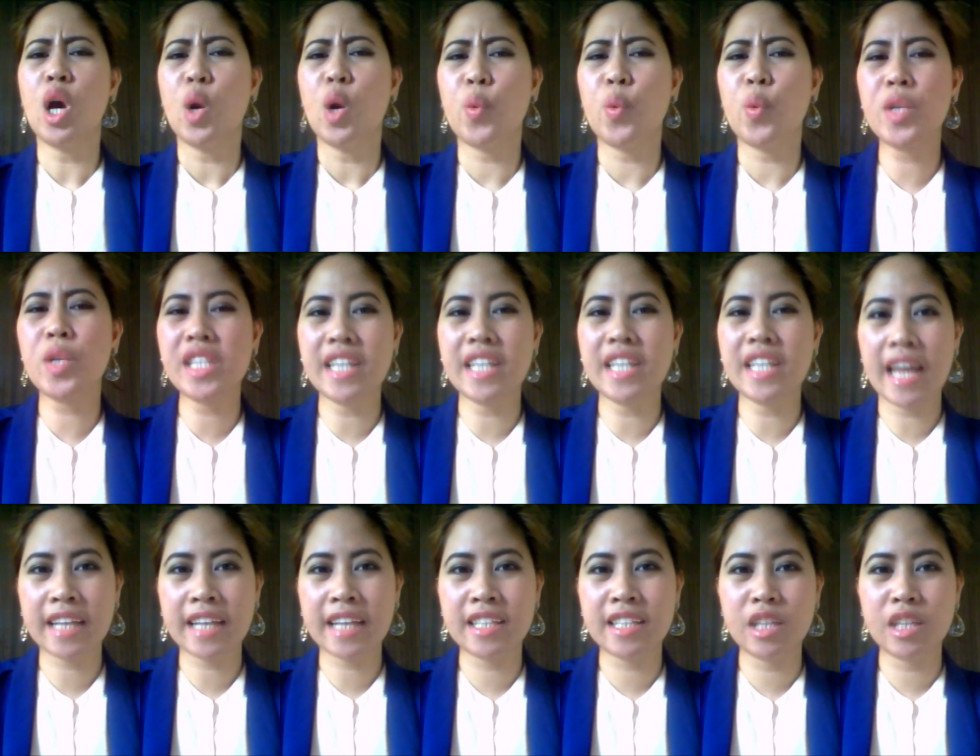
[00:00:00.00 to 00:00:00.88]
was
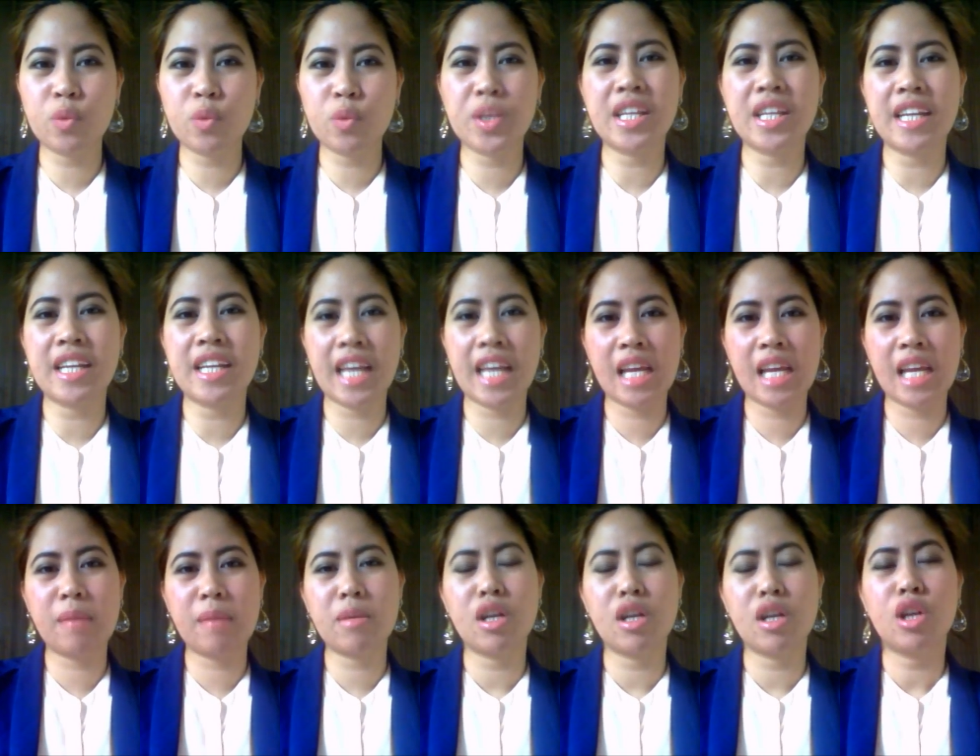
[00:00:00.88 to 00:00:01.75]
enacted with an
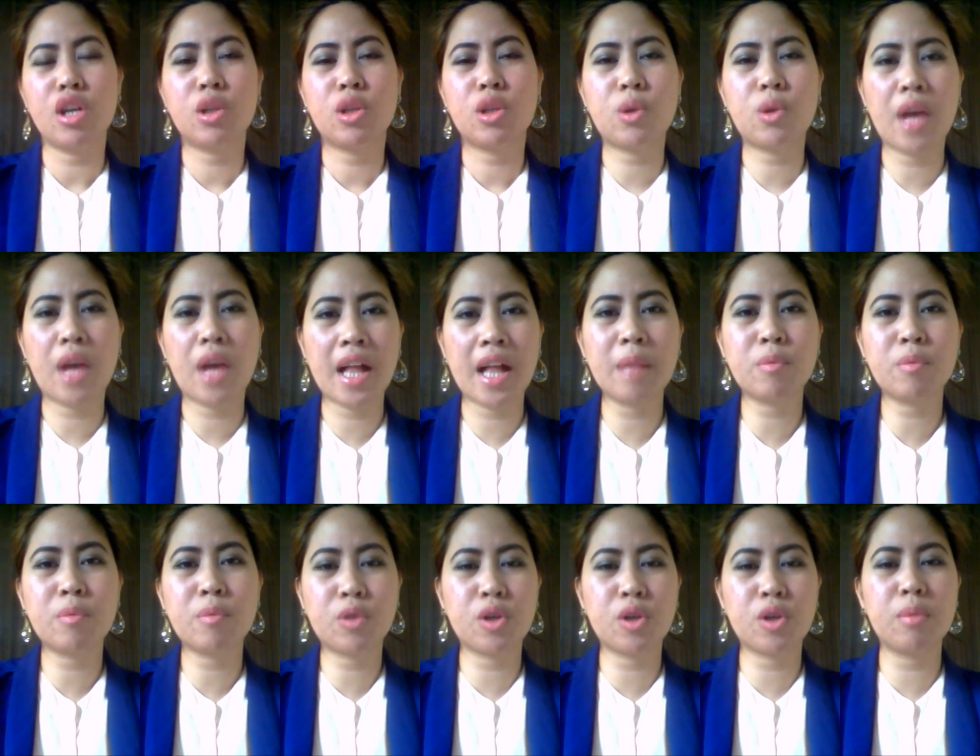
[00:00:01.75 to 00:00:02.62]
aim to help
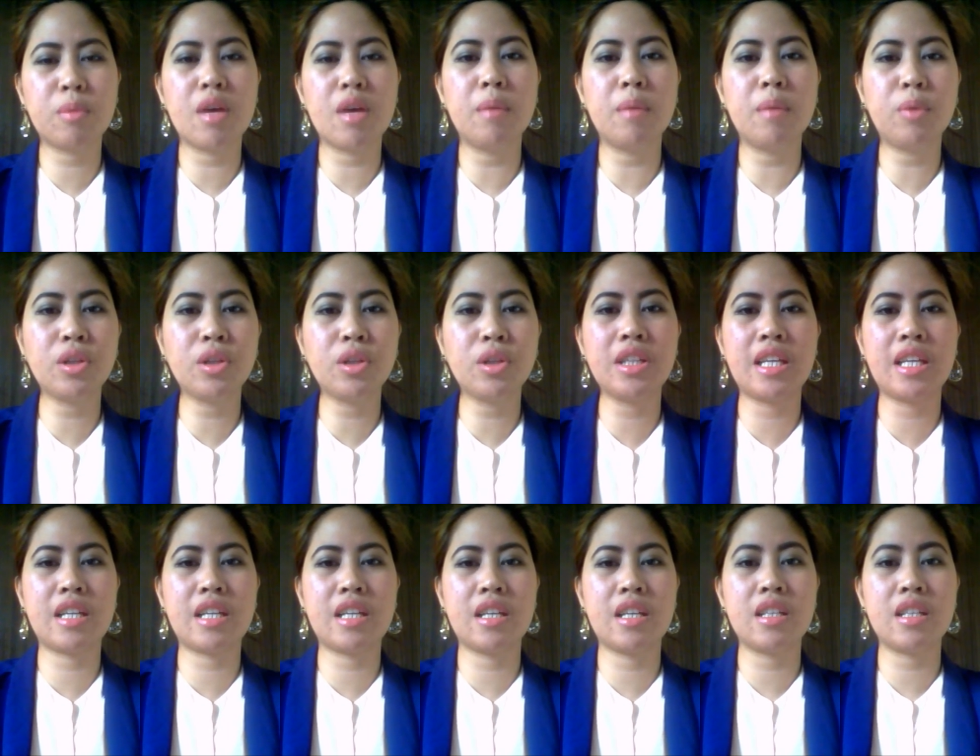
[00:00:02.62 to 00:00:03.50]
curb
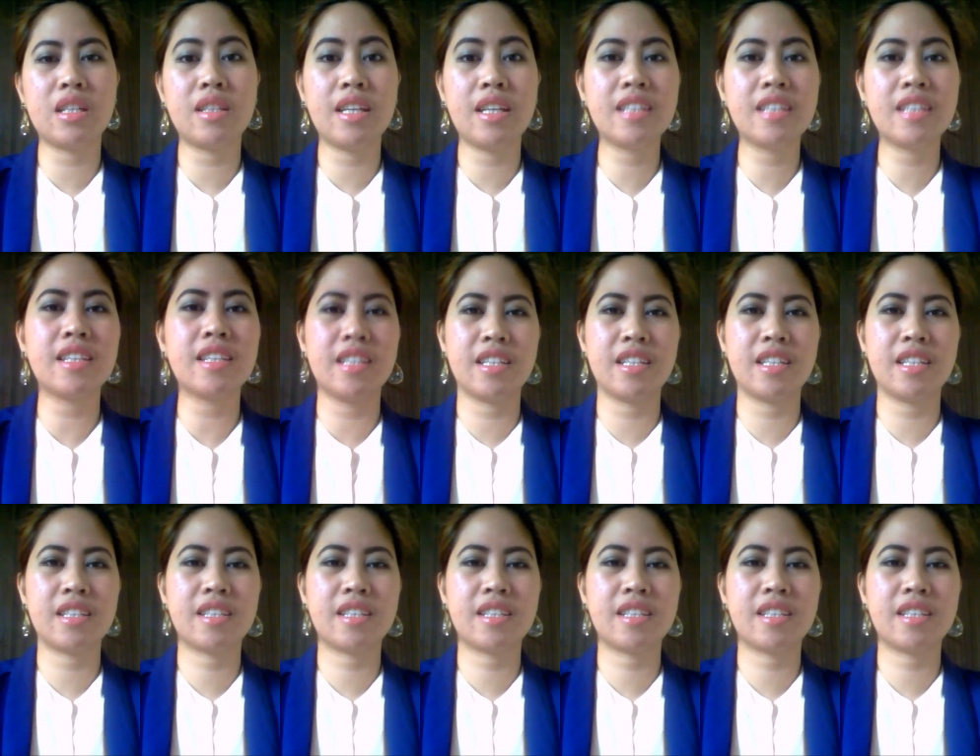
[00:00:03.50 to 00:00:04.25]
bullying incidents